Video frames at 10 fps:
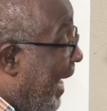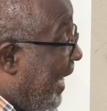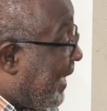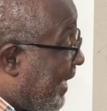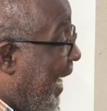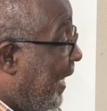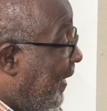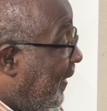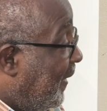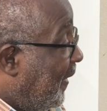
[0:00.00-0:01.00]
they
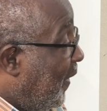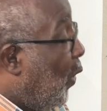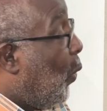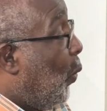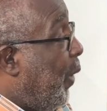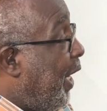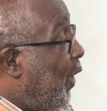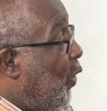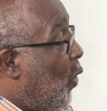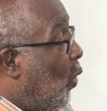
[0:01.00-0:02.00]
said,
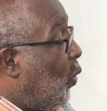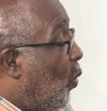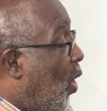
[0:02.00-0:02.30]
we don't